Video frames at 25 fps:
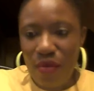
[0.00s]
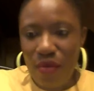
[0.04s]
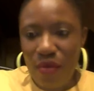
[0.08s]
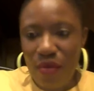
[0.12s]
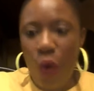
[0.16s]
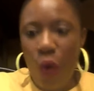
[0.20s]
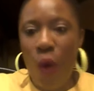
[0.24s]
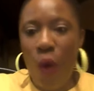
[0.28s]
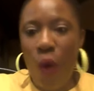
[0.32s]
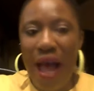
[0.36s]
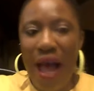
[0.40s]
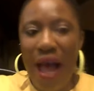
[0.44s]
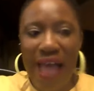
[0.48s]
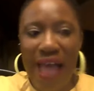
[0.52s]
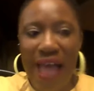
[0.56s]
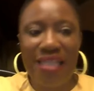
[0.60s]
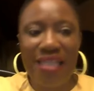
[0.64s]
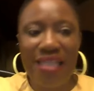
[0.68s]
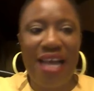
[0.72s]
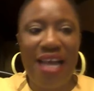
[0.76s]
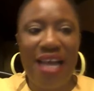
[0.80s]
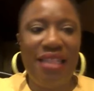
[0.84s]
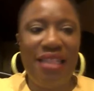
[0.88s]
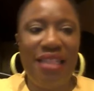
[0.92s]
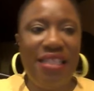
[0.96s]
what
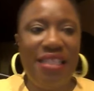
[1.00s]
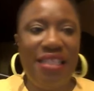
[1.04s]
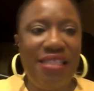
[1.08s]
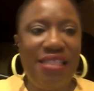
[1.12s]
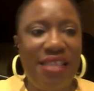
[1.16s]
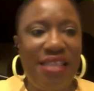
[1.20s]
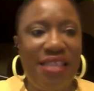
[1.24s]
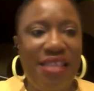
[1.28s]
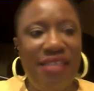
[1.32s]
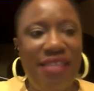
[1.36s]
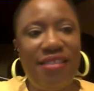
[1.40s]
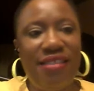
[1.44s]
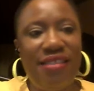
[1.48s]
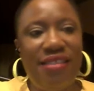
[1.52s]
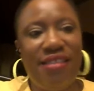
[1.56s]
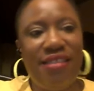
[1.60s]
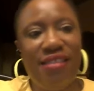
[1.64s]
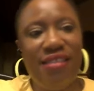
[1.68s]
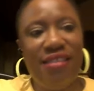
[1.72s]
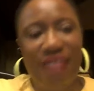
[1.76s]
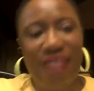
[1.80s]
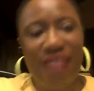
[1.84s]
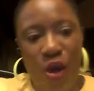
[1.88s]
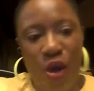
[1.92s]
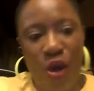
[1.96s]
are these things,
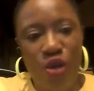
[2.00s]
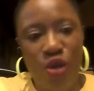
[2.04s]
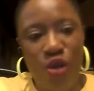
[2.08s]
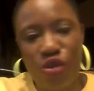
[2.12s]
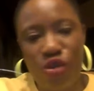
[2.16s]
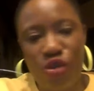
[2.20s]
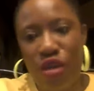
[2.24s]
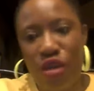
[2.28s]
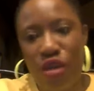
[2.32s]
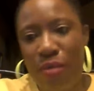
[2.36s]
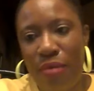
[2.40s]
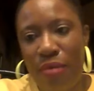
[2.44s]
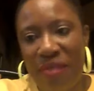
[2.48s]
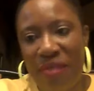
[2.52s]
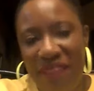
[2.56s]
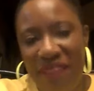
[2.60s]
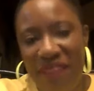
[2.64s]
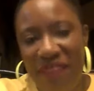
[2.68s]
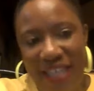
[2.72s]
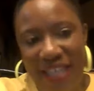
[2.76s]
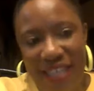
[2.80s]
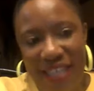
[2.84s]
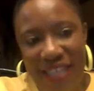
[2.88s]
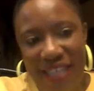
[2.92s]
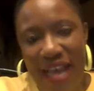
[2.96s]
the controllable
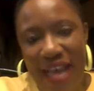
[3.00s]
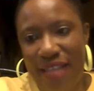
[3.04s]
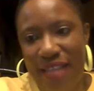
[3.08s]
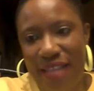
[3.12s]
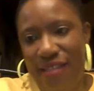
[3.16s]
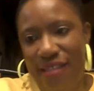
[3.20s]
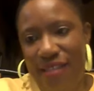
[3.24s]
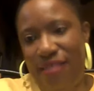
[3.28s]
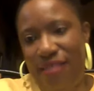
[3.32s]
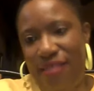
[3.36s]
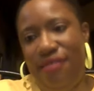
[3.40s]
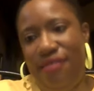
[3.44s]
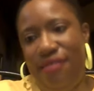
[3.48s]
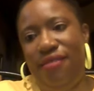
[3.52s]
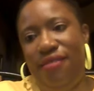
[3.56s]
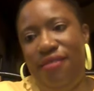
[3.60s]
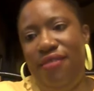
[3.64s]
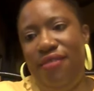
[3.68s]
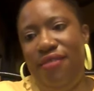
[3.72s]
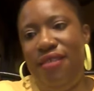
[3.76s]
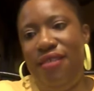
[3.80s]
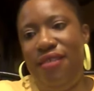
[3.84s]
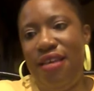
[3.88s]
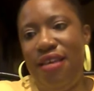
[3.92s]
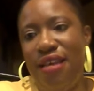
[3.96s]
factors?
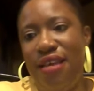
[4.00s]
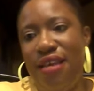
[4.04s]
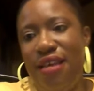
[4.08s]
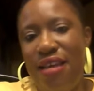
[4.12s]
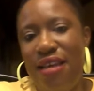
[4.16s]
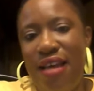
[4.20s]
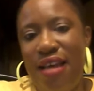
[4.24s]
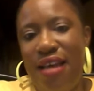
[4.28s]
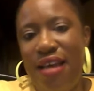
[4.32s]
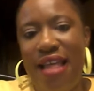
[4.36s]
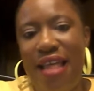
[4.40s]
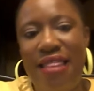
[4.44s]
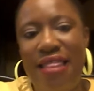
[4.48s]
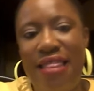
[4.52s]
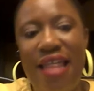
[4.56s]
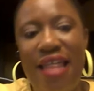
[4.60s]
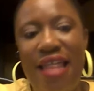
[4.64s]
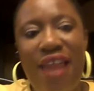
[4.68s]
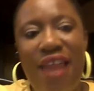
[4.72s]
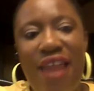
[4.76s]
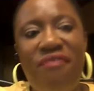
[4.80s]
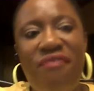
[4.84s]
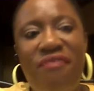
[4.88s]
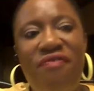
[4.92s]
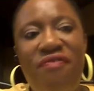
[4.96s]

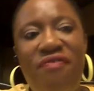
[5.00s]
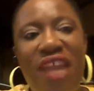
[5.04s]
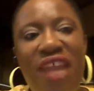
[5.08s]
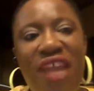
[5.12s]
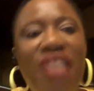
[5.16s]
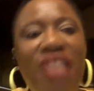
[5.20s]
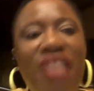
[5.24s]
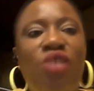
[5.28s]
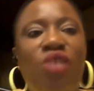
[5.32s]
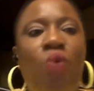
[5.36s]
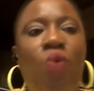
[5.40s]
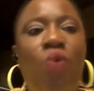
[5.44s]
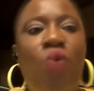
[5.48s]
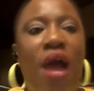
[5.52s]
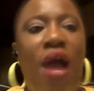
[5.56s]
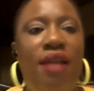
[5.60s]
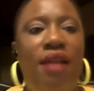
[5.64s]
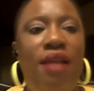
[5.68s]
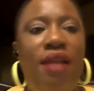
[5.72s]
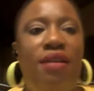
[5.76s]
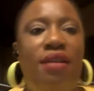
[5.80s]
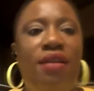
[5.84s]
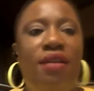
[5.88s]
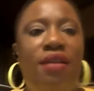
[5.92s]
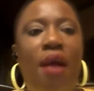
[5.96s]
The first
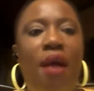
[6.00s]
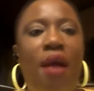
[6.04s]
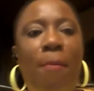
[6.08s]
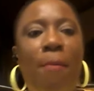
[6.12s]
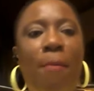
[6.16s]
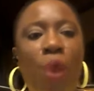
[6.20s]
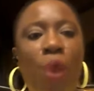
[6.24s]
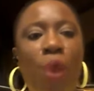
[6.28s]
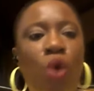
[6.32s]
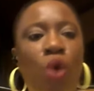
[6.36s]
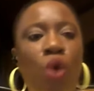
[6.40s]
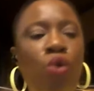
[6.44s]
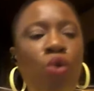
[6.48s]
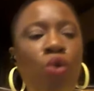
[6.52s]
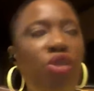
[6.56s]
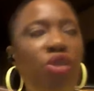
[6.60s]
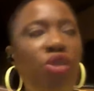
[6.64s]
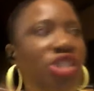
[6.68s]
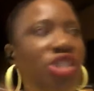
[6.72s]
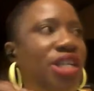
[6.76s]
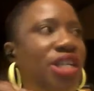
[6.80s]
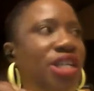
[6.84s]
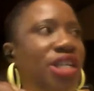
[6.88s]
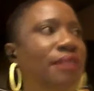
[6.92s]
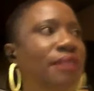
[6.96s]
one,
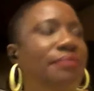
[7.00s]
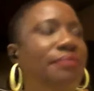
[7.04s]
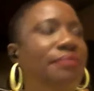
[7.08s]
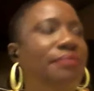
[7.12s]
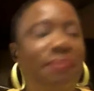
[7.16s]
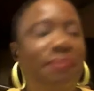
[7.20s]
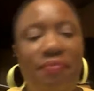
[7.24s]
pollution.